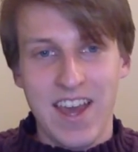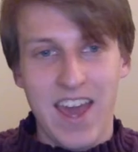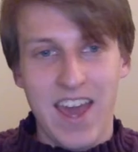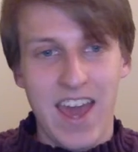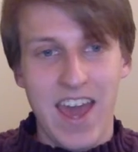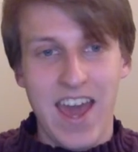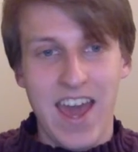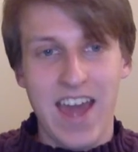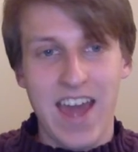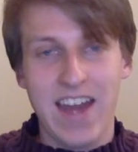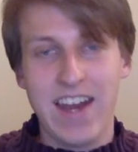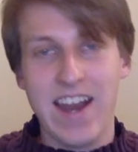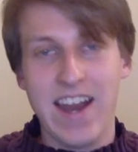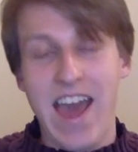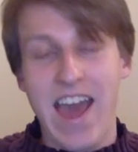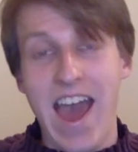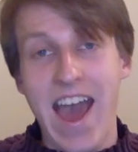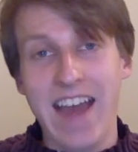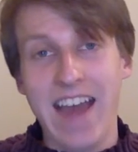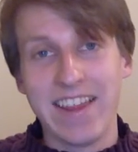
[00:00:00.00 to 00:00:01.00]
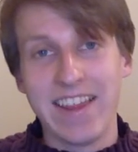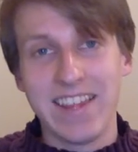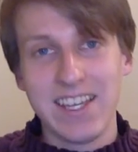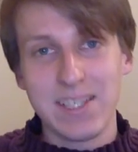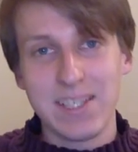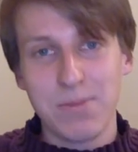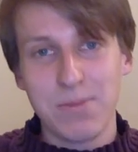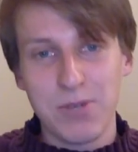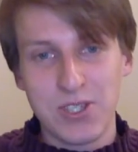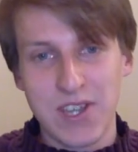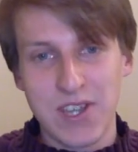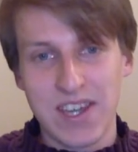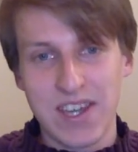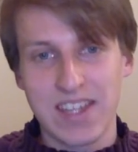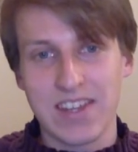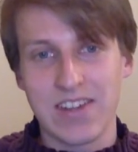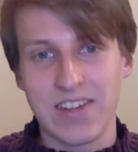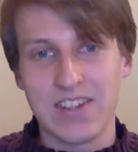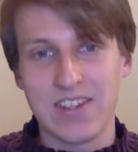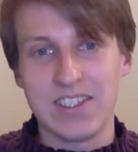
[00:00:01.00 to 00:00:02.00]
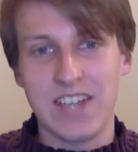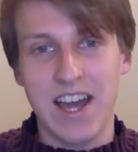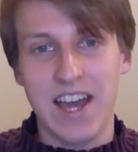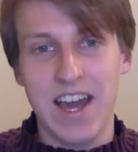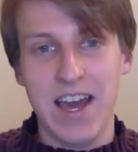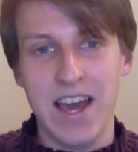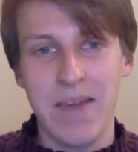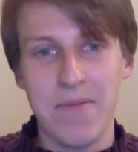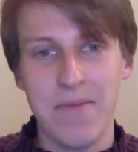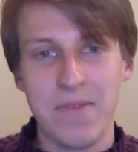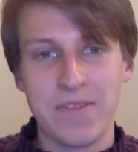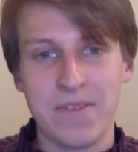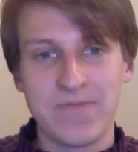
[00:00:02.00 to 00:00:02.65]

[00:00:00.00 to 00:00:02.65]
And at this particular time,